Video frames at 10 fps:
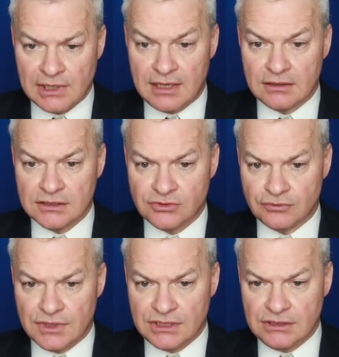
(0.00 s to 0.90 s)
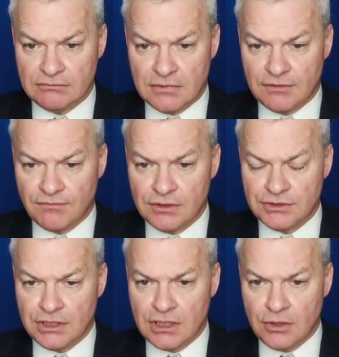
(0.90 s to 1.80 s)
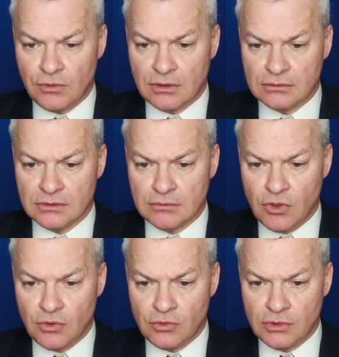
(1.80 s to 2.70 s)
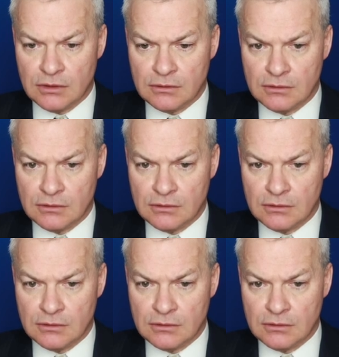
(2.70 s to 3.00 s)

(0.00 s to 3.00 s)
And there's already a floating O on the board.